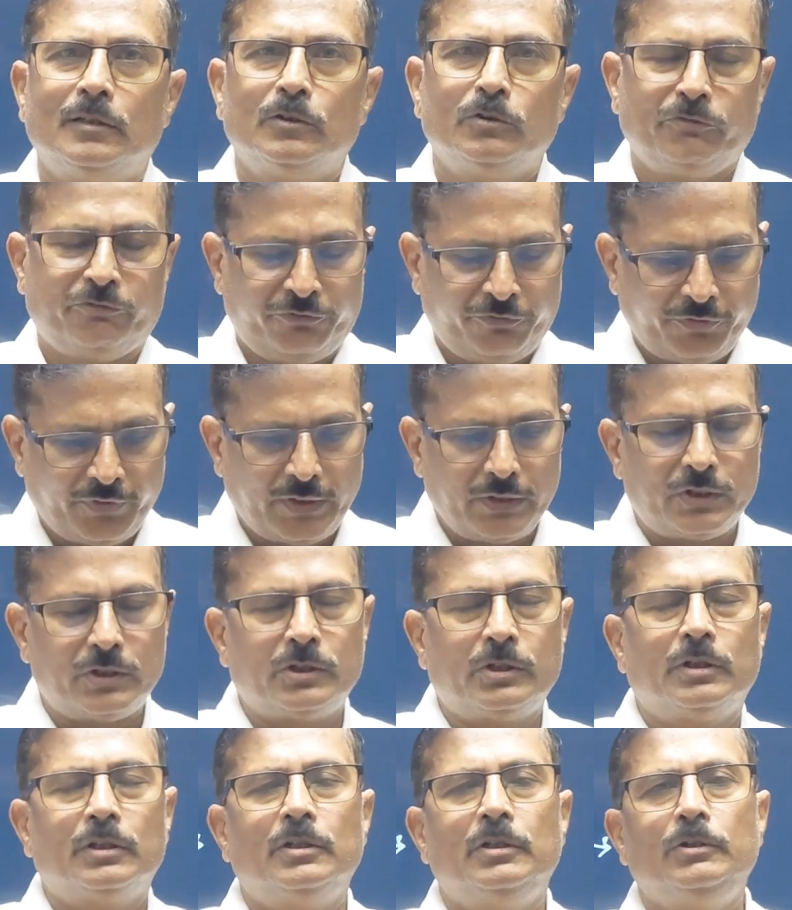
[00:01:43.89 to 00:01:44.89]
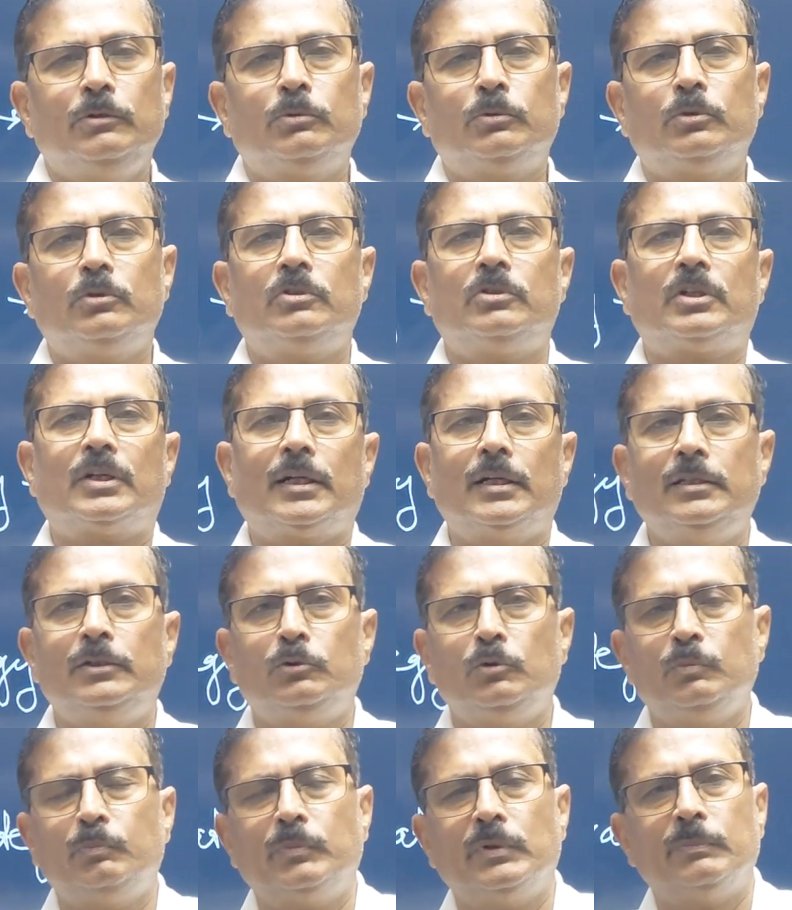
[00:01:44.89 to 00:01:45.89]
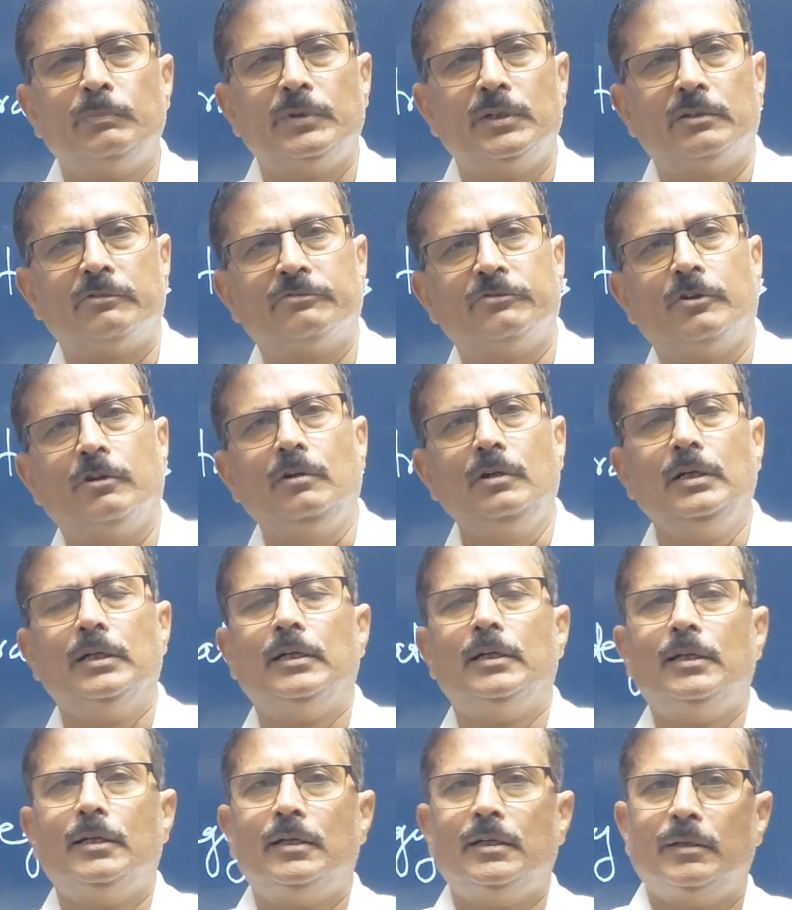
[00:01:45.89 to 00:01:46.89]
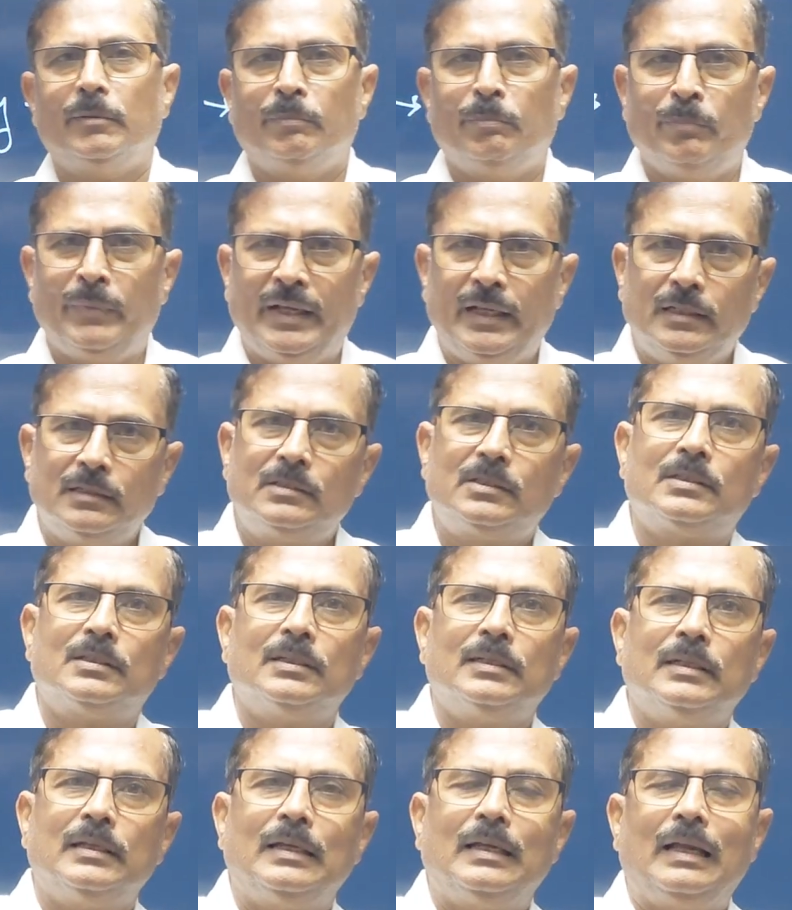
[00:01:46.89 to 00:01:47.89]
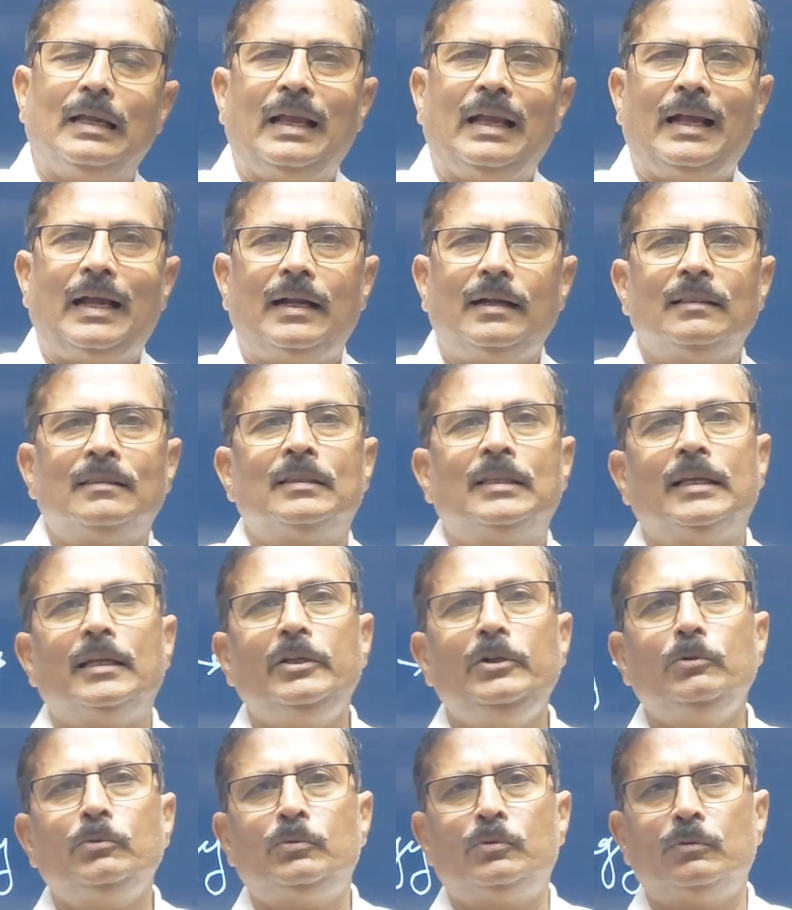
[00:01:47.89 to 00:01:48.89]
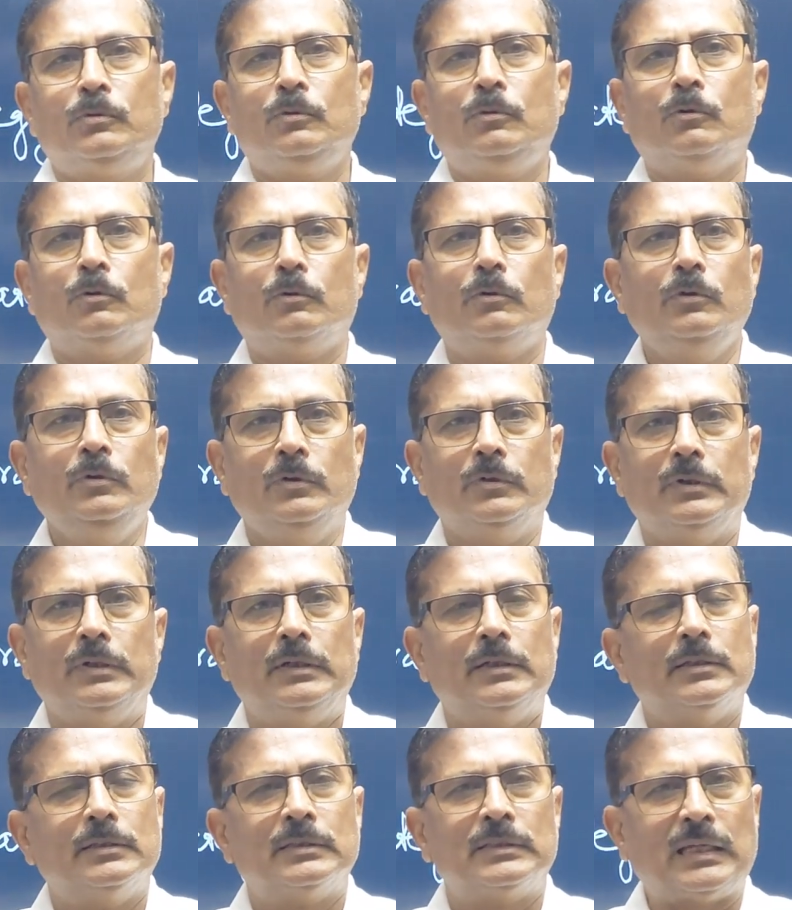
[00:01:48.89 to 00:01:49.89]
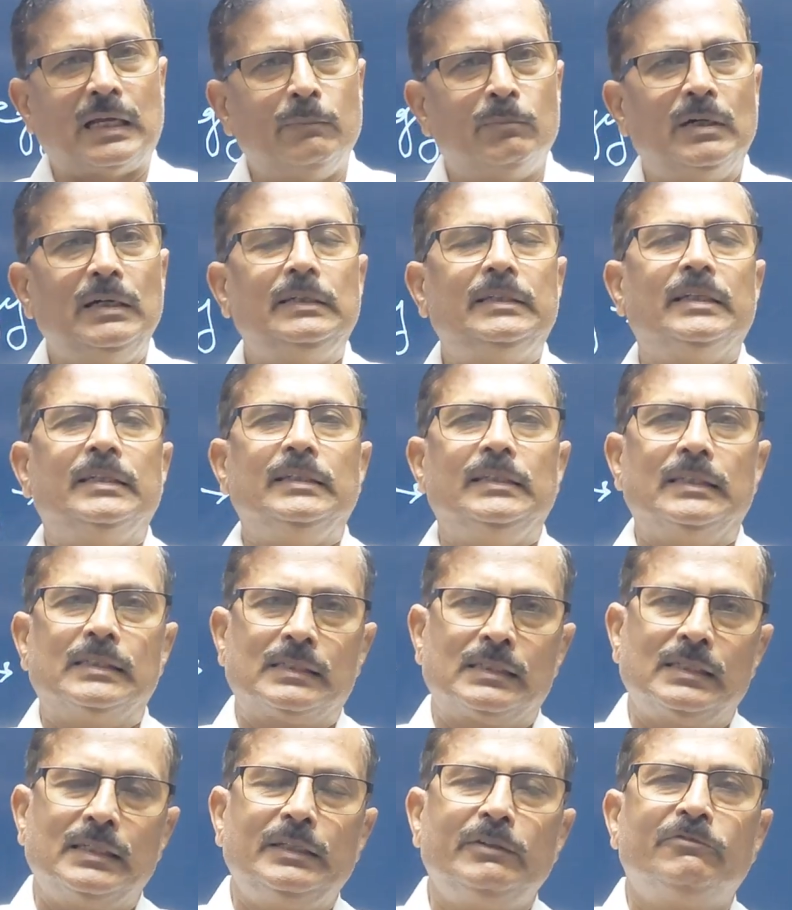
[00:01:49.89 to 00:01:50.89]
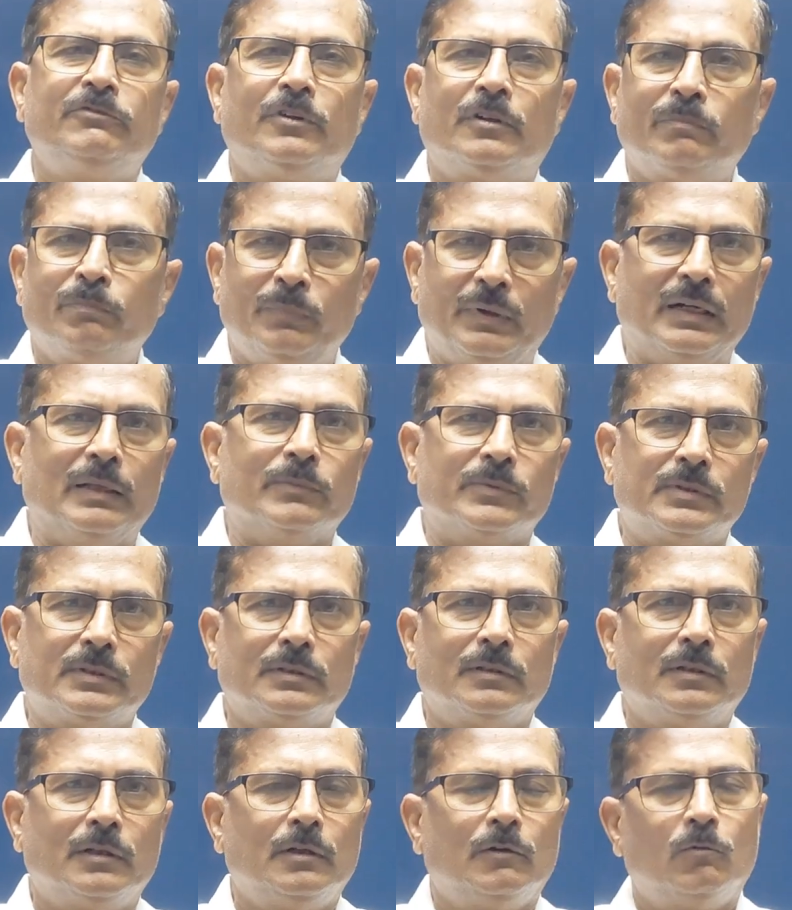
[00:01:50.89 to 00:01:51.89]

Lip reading: So first you should try to prepare for mains and then you should go simultaneously for prelims.